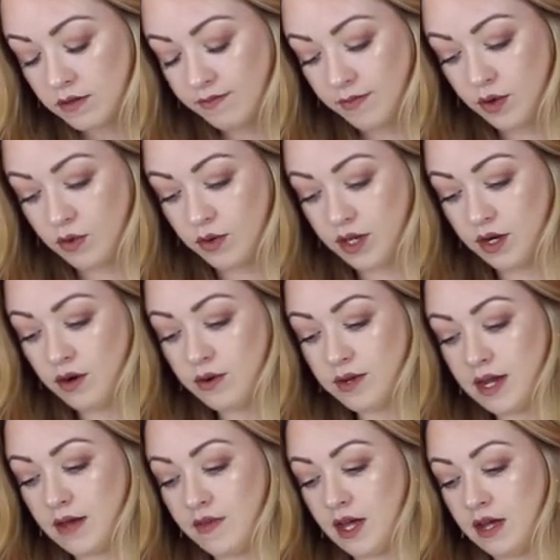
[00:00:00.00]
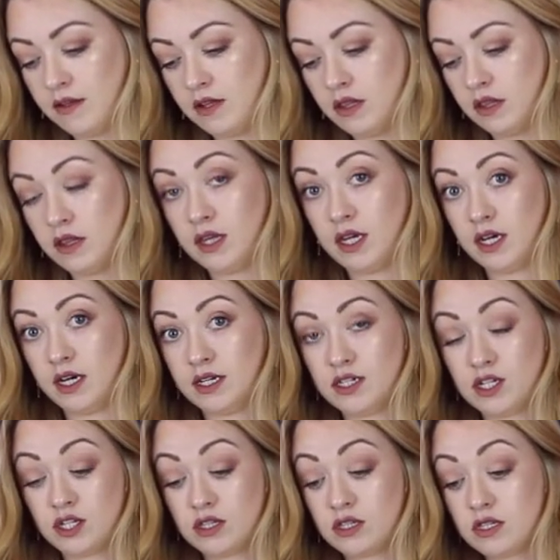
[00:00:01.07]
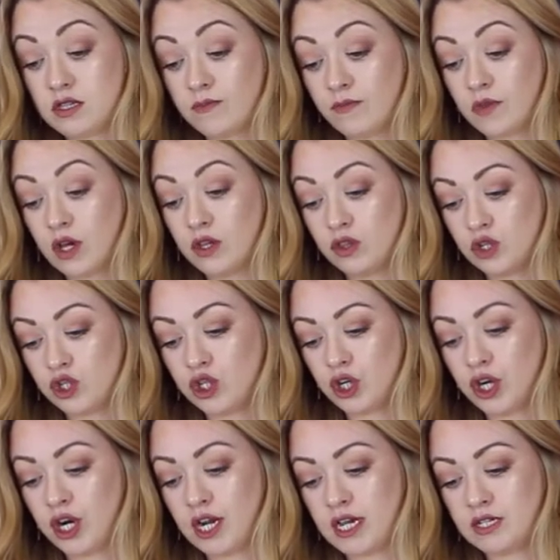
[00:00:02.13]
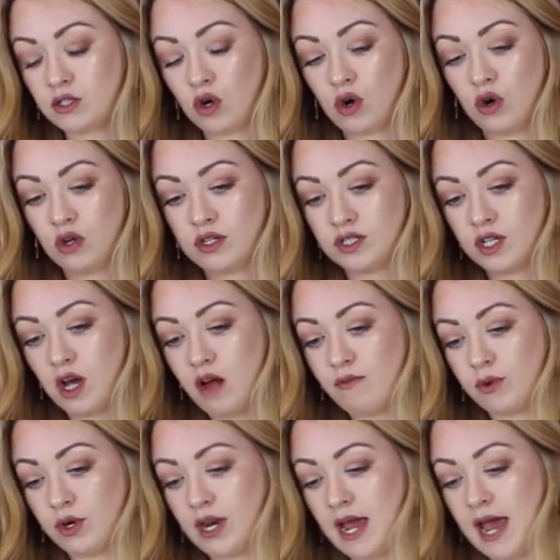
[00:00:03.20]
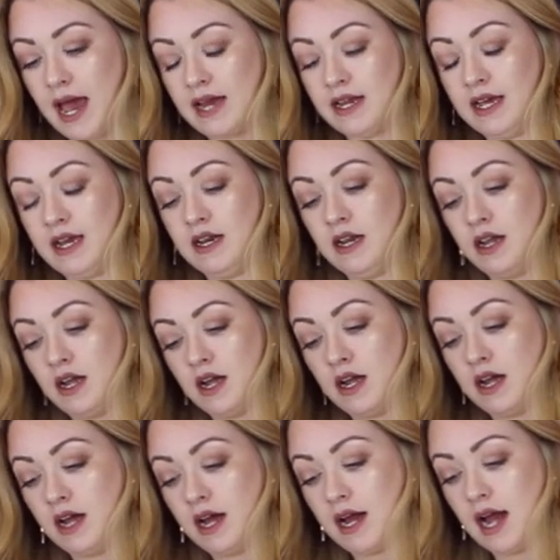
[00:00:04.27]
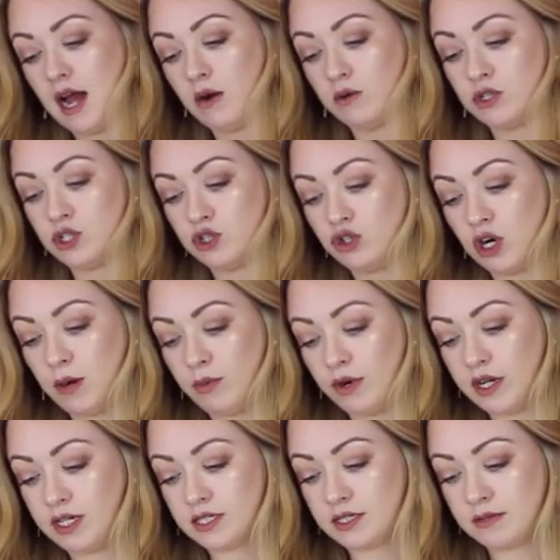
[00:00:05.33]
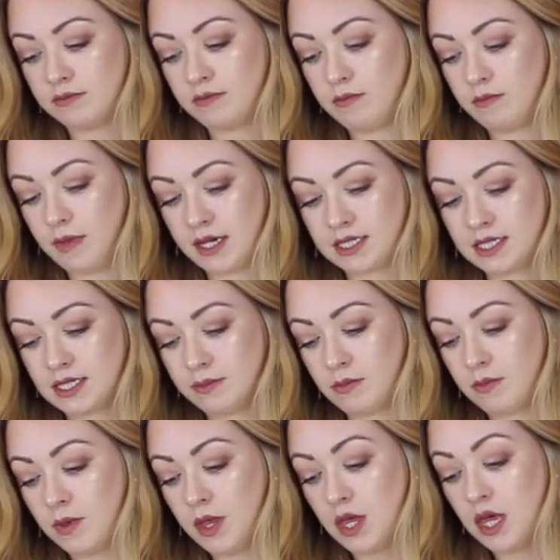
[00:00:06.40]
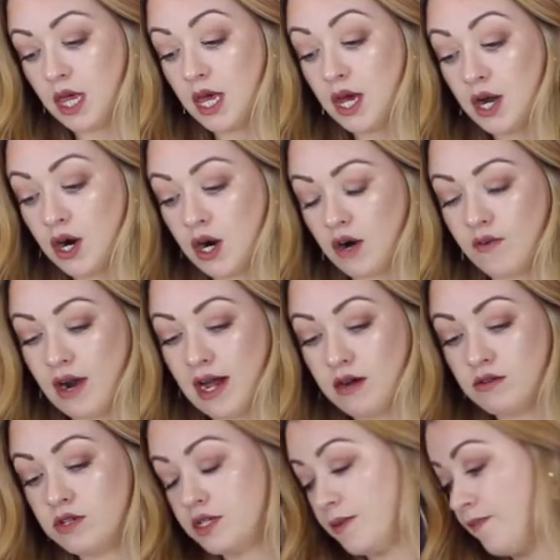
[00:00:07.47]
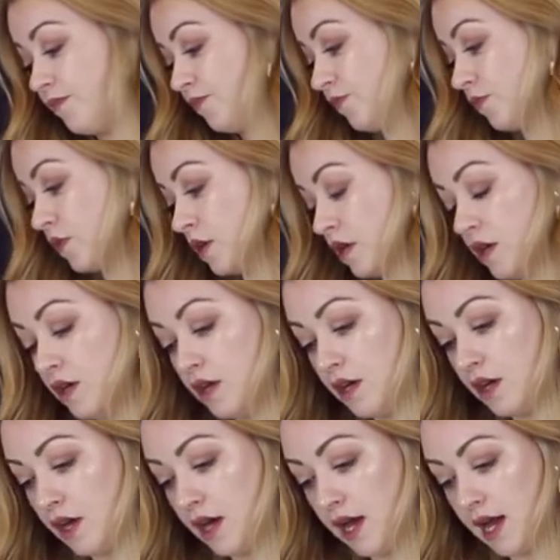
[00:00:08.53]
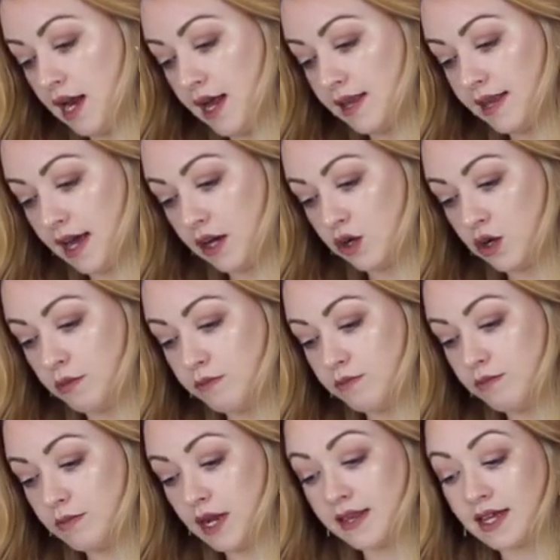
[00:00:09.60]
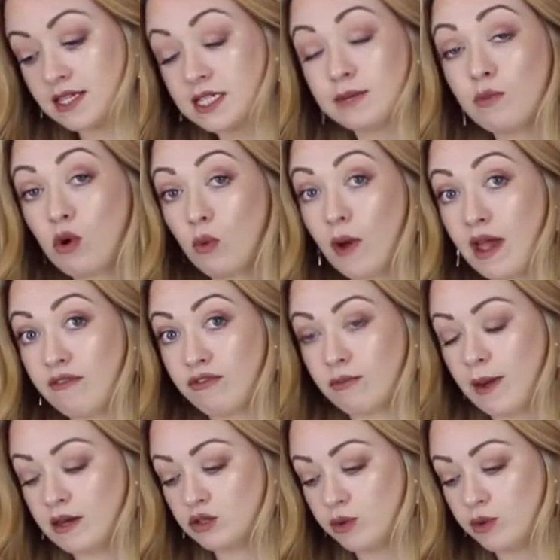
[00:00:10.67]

Okie doke, now that the, the sugar is all dissolved, we're gonna add in our strawberries, mix them around, and let that come, let that simmer away for about